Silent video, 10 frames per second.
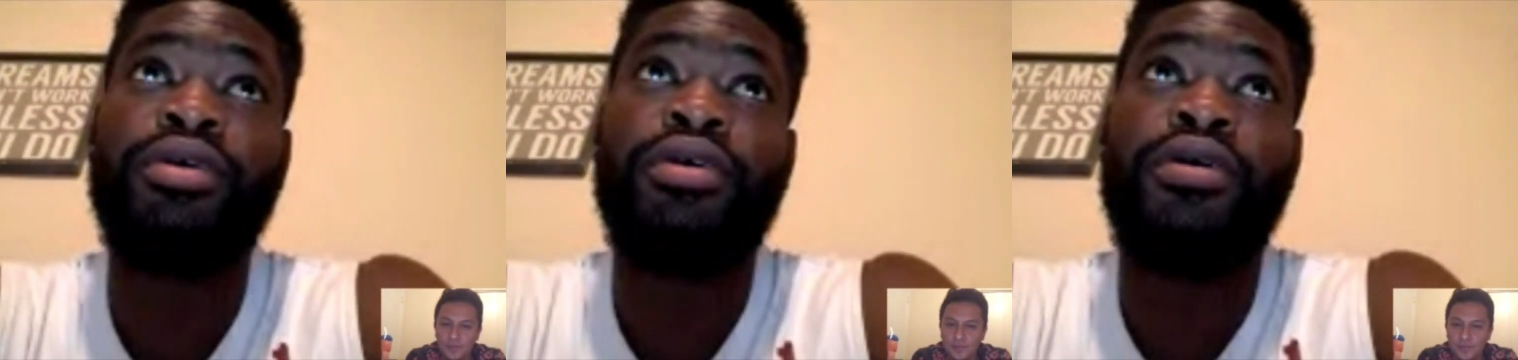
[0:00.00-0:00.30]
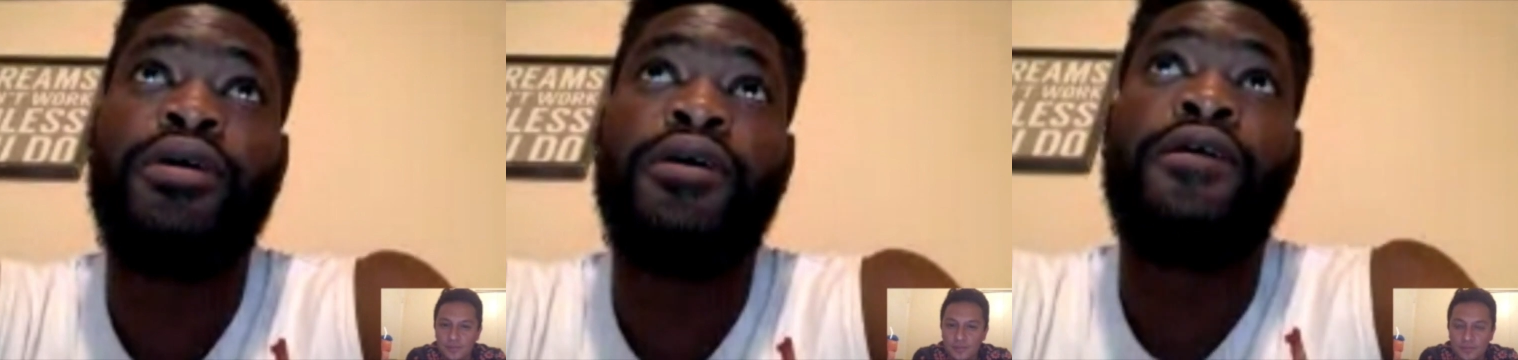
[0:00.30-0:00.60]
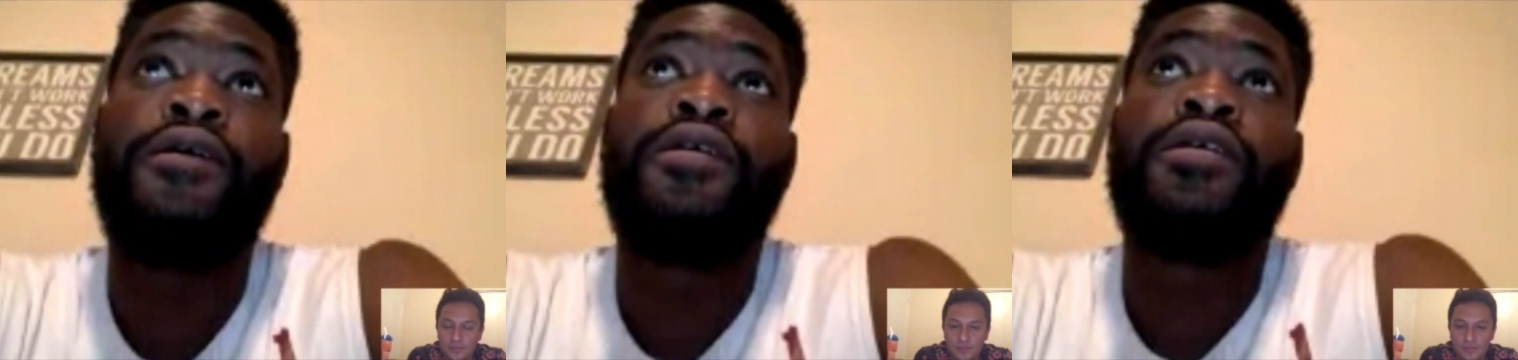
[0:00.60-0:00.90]

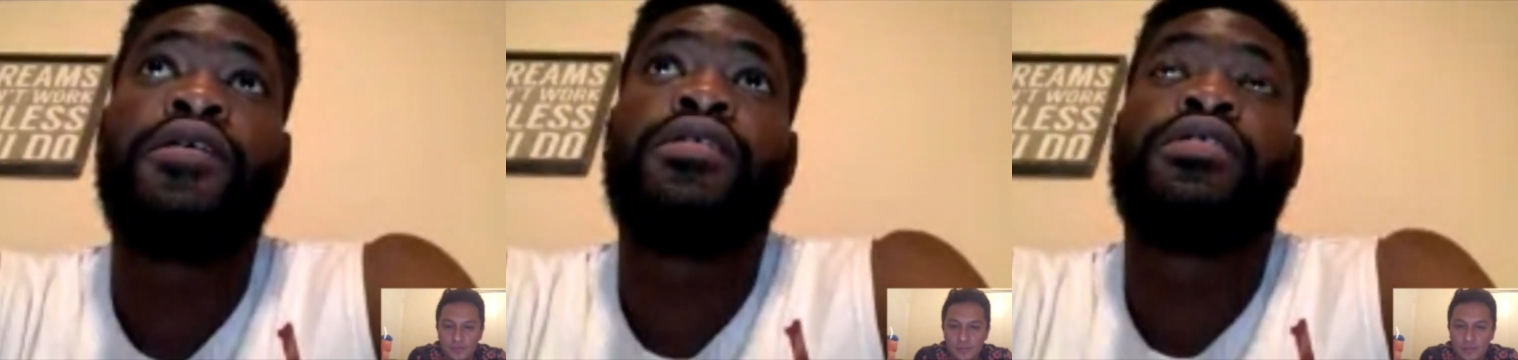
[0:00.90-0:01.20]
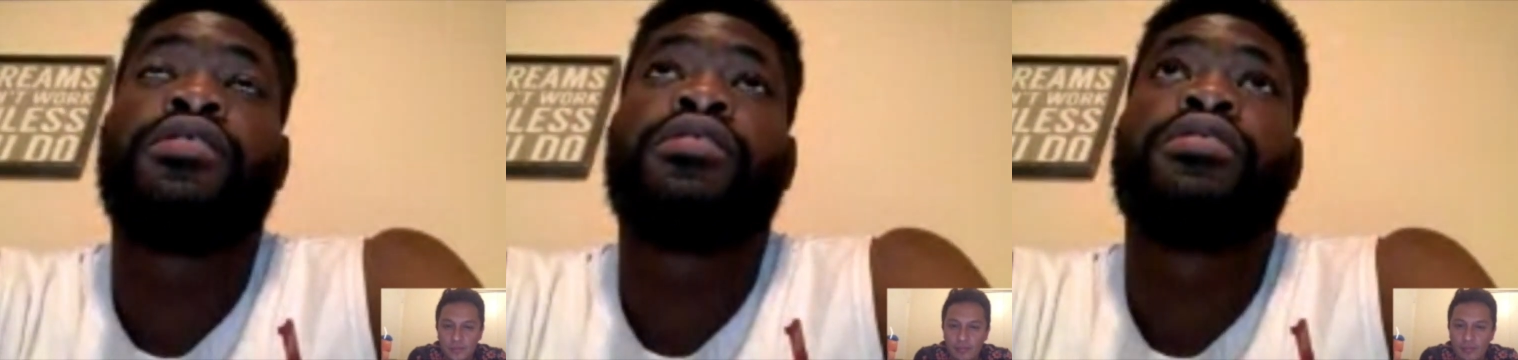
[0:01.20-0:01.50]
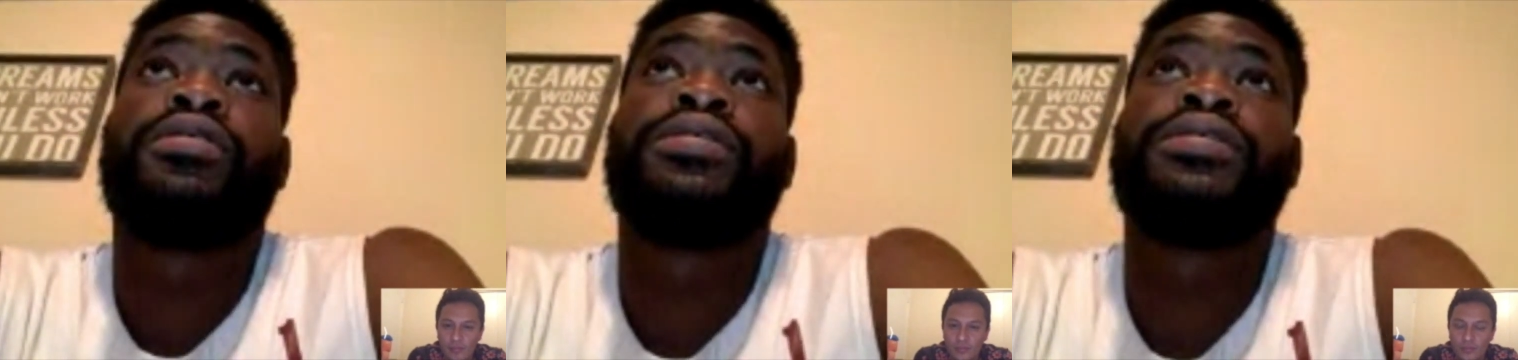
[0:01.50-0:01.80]

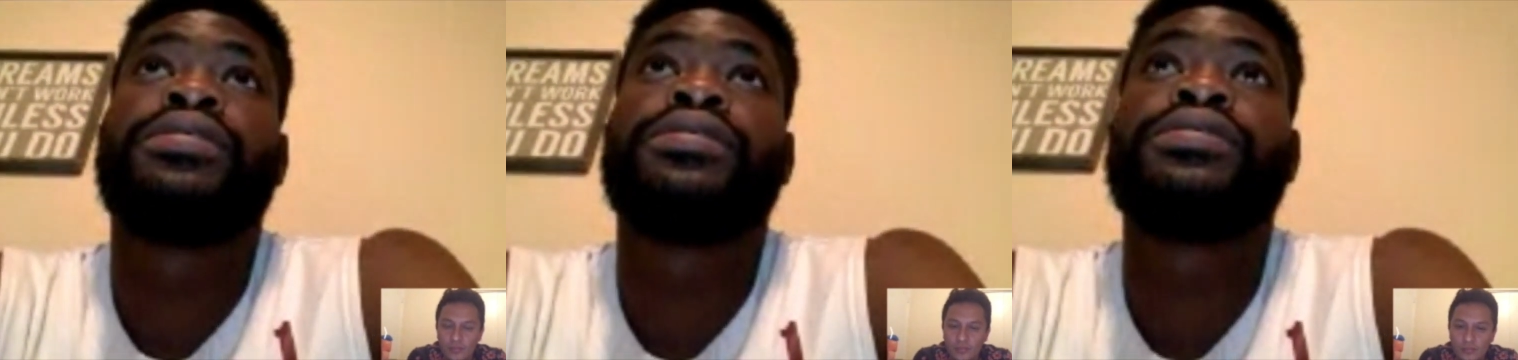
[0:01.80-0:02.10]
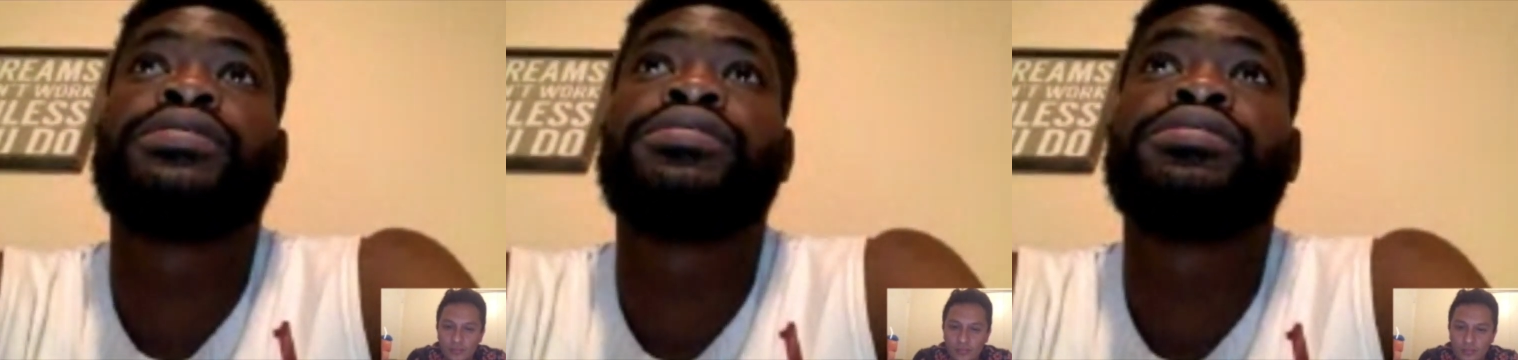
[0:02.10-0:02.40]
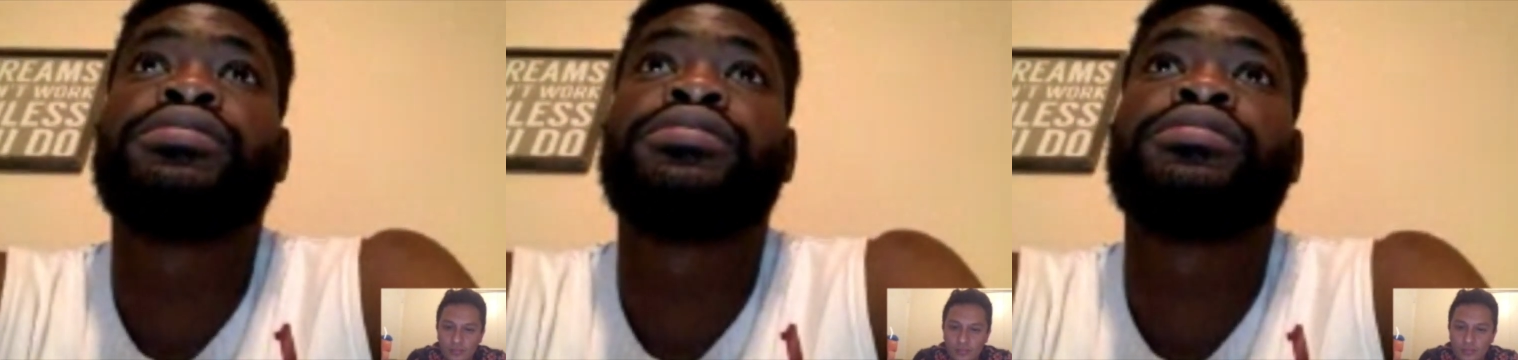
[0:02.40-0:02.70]

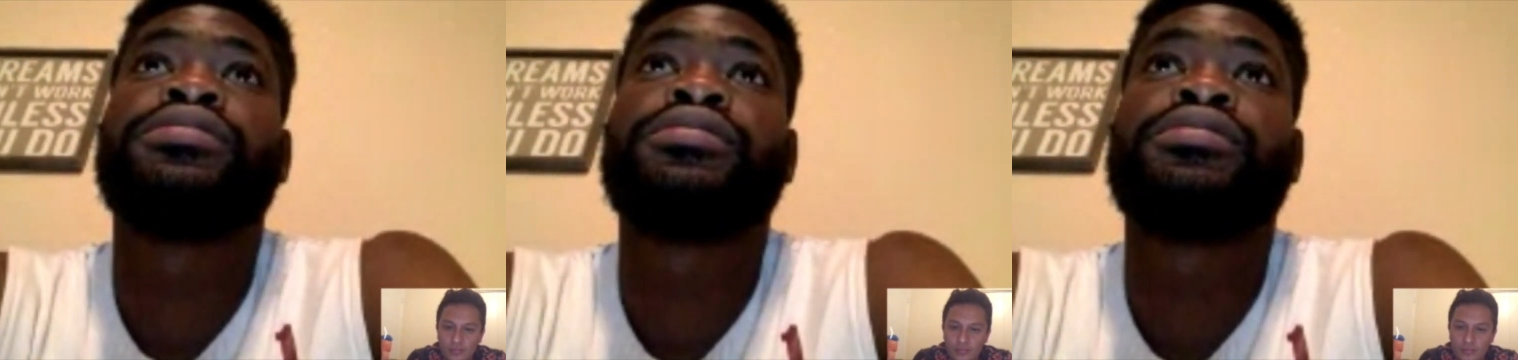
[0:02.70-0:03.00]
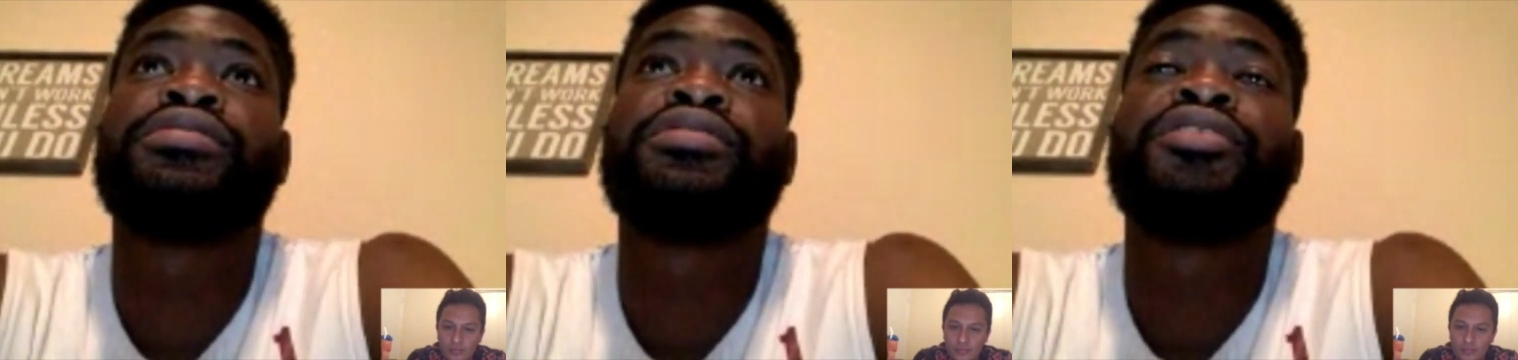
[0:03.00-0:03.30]
[no speech]